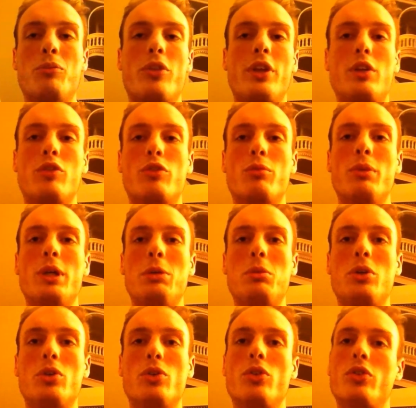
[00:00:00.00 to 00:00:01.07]
thing for me,
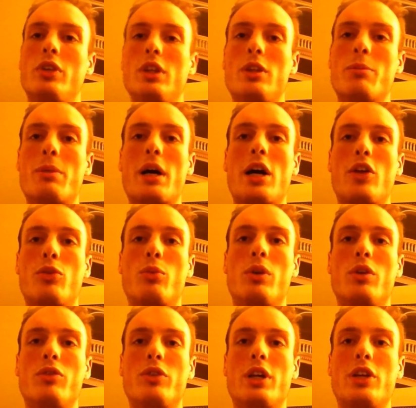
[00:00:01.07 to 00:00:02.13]
because in the past
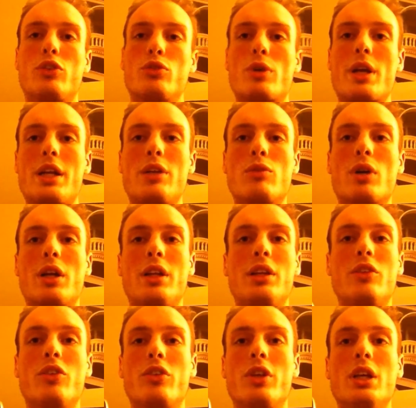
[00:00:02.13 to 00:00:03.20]
when I've done training
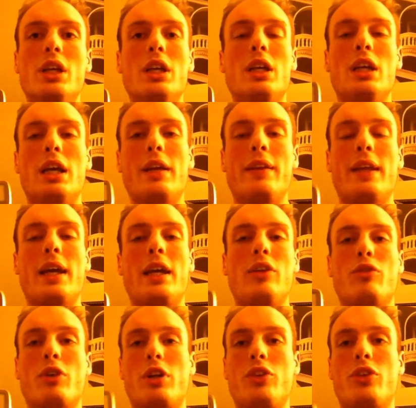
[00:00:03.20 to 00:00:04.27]
runs and that,
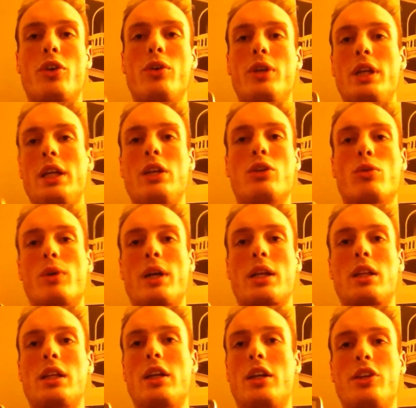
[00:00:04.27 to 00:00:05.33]
if I don't eat
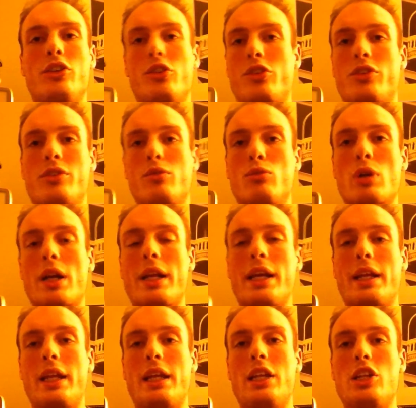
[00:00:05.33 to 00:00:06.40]
correctly, I just run
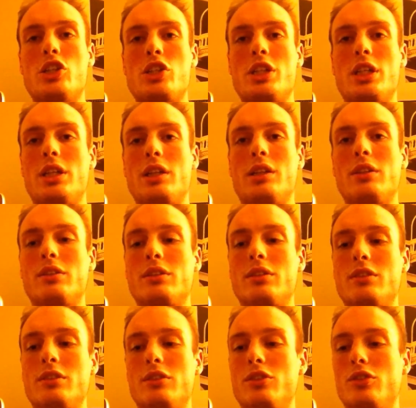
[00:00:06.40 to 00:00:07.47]
out of energy and
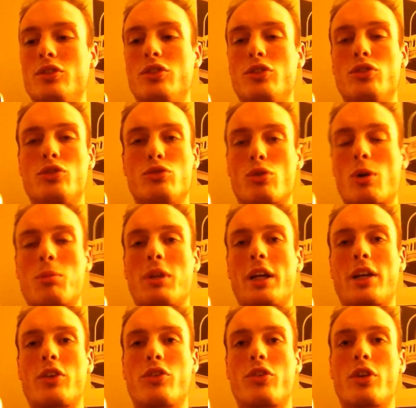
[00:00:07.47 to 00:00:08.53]
drop
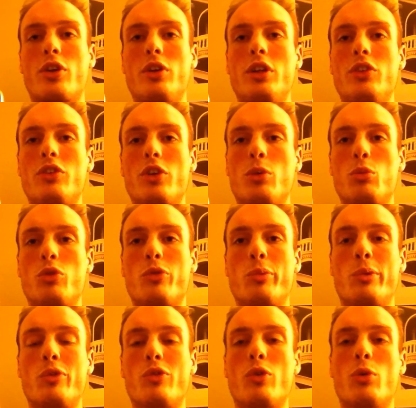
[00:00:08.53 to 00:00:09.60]
like a stone in terms of
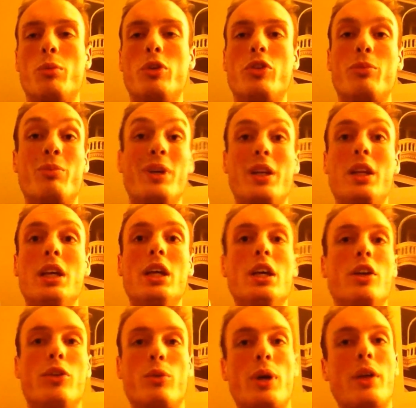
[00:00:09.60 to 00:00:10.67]
performance. But
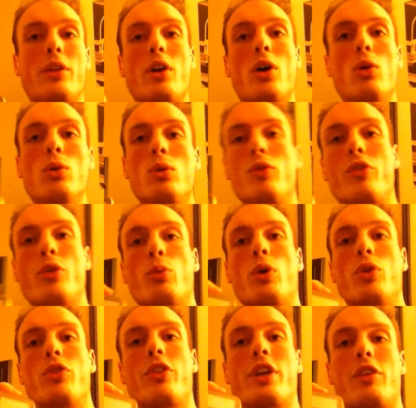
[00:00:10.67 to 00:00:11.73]
throughout the whole of the
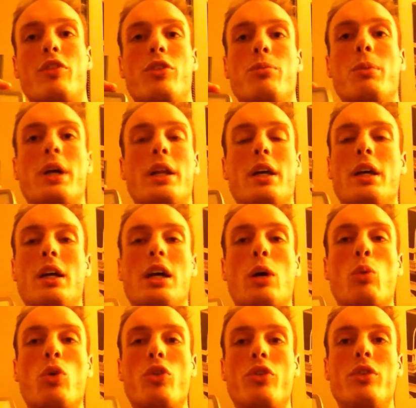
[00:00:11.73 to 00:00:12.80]
world's toughest mudder,
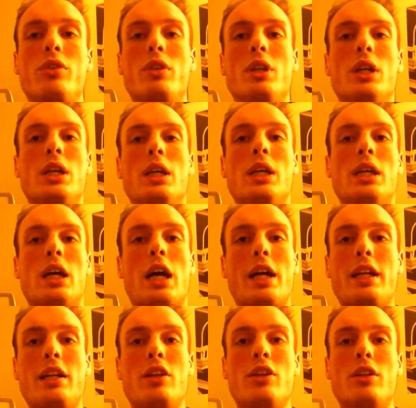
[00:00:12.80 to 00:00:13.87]
I
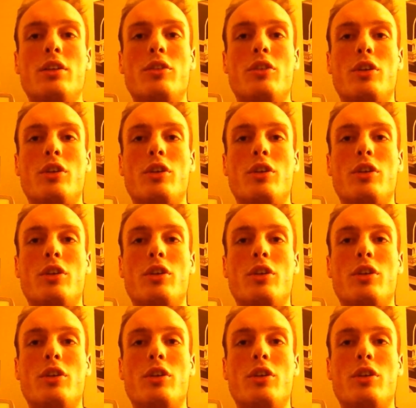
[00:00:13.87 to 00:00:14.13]
didn't